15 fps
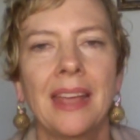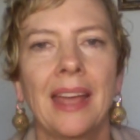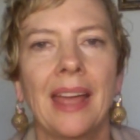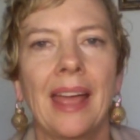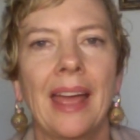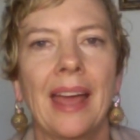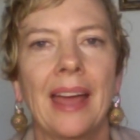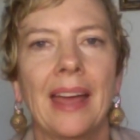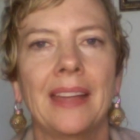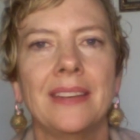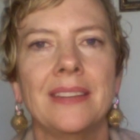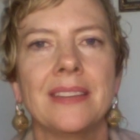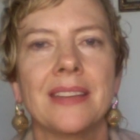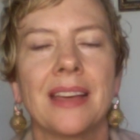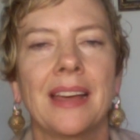
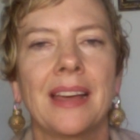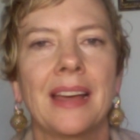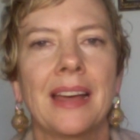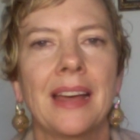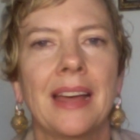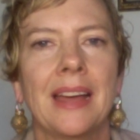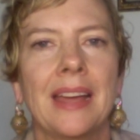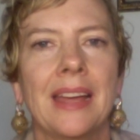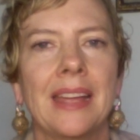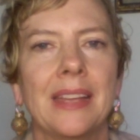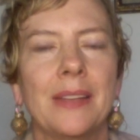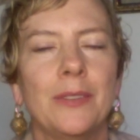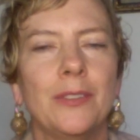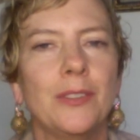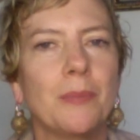And uh,
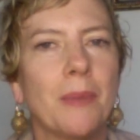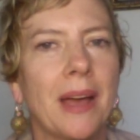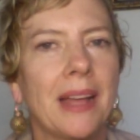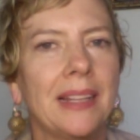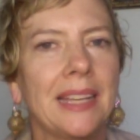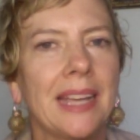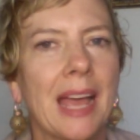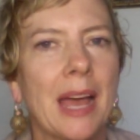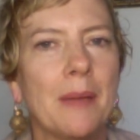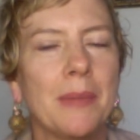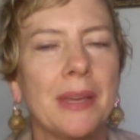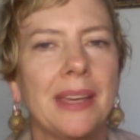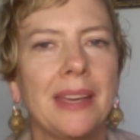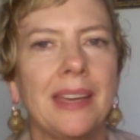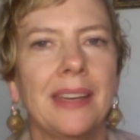he was smiling at
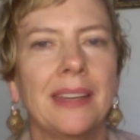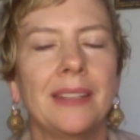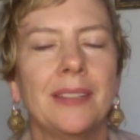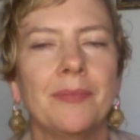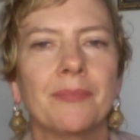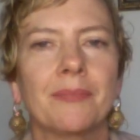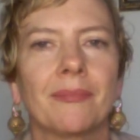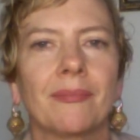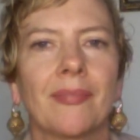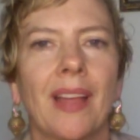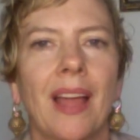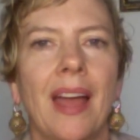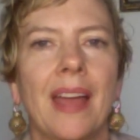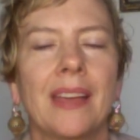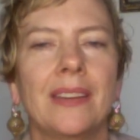me. And
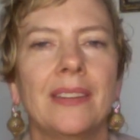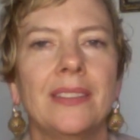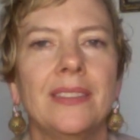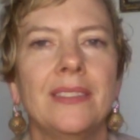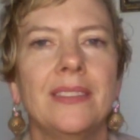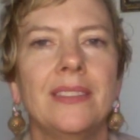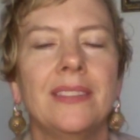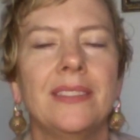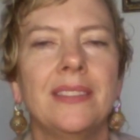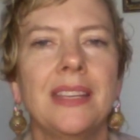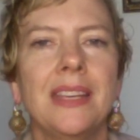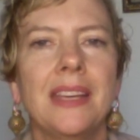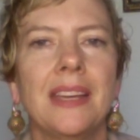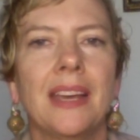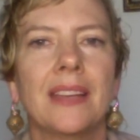I could
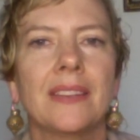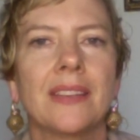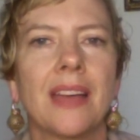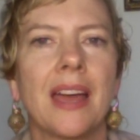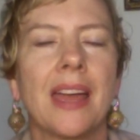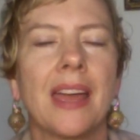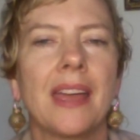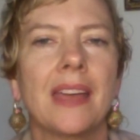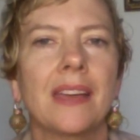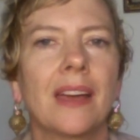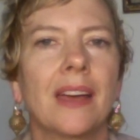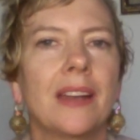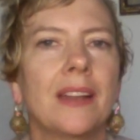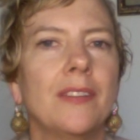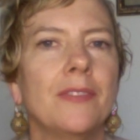see as I
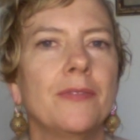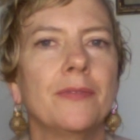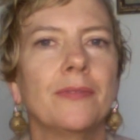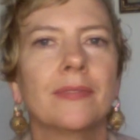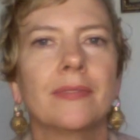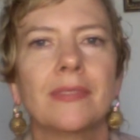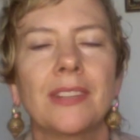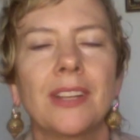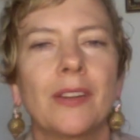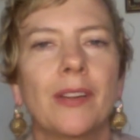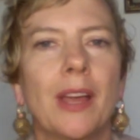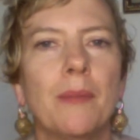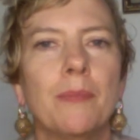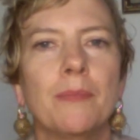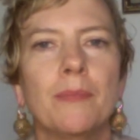kind of, you know,
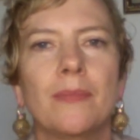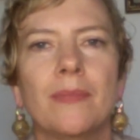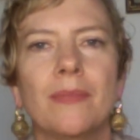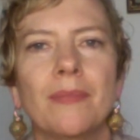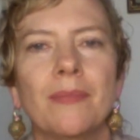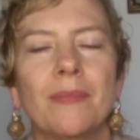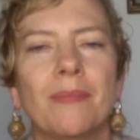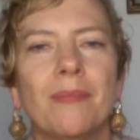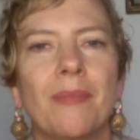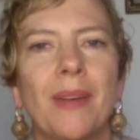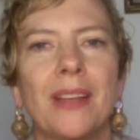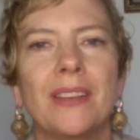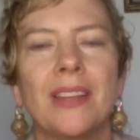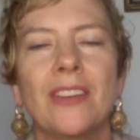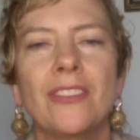kept my
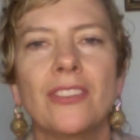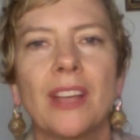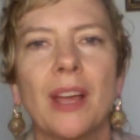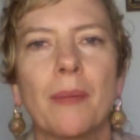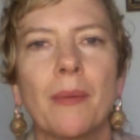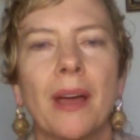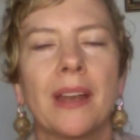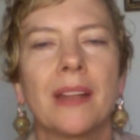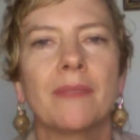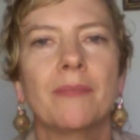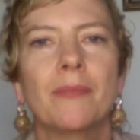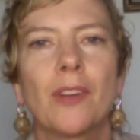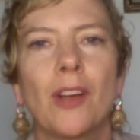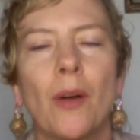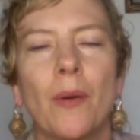attention kept kind
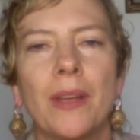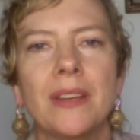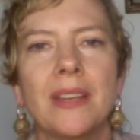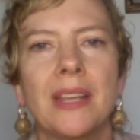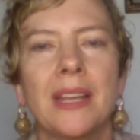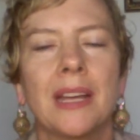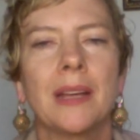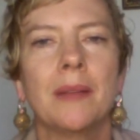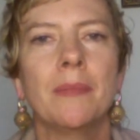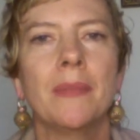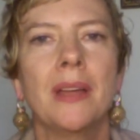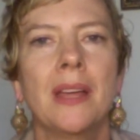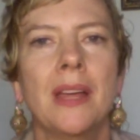of going to him